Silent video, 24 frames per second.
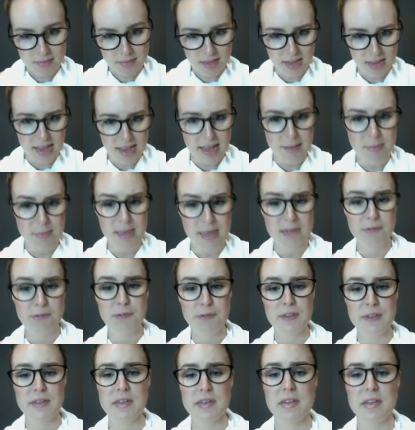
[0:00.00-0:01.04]
And
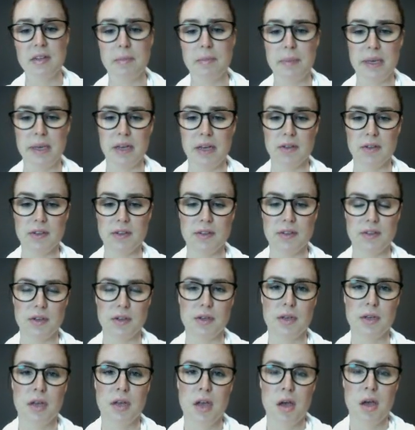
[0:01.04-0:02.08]
physical appearance,
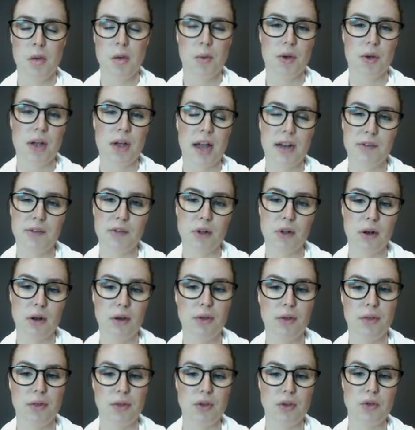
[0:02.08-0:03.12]
so what kind of
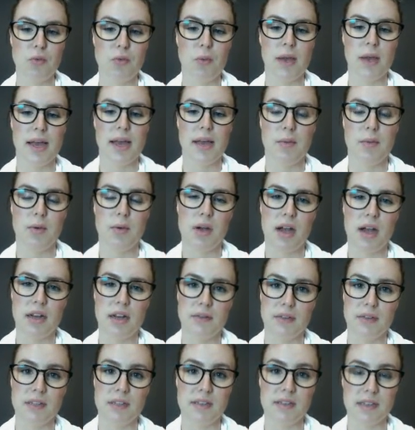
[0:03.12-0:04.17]
clothing you wear, what kind
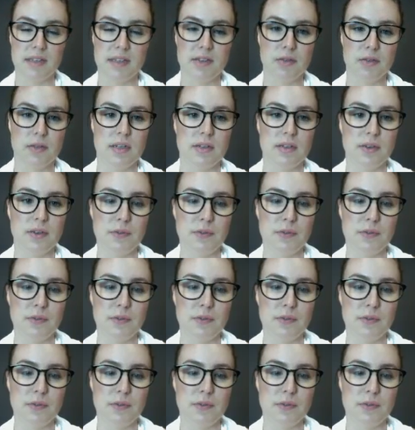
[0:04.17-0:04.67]
of accessories.